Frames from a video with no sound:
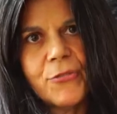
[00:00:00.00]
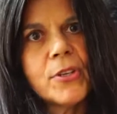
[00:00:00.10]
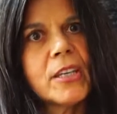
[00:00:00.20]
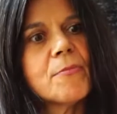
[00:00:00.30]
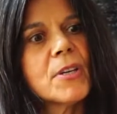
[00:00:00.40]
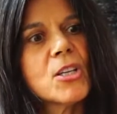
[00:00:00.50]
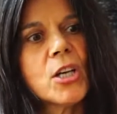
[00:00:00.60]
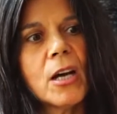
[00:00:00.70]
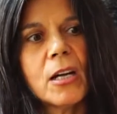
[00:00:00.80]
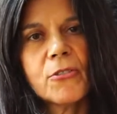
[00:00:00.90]
if you give me a
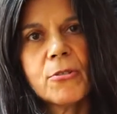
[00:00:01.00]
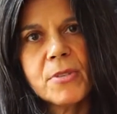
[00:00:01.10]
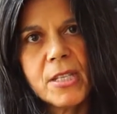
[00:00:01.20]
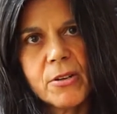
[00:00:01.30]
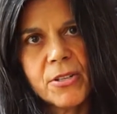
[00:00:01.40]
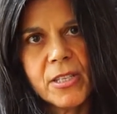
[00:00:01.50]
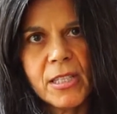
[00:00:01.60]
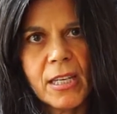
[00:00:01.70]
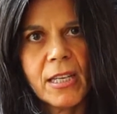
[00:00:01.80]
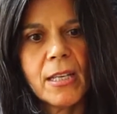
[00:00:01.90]
child from 0 to
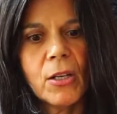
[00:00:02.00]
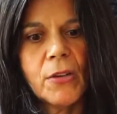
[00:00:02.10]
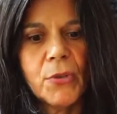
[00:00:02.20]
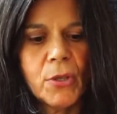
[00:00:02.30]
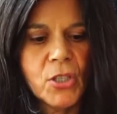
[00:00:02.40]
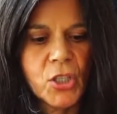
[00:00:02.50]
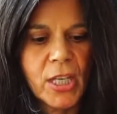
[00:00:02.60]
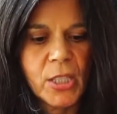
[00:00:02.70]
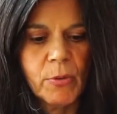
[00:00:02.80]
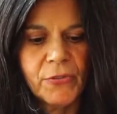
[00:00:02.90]
6, I'll give you a
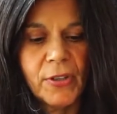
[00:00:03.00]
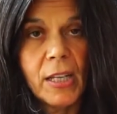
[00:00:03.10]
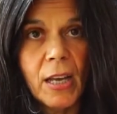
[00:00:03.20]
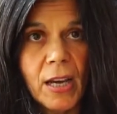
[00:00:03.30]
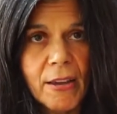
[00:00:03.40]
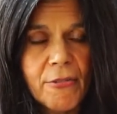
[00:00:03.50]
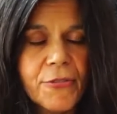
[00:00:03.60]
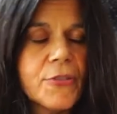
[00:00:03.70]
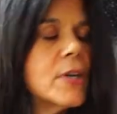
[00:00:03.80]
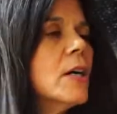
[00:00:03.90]
Jesuit for
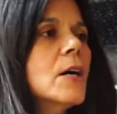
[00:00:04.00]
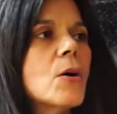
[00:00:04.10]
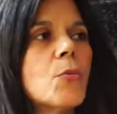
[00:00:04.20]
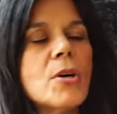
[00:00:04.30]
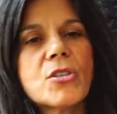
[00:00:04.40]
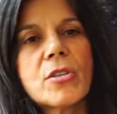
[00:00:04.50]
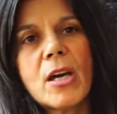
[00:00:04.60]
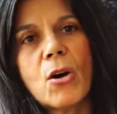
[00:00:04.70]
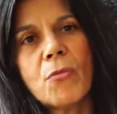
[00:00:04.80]
life, which they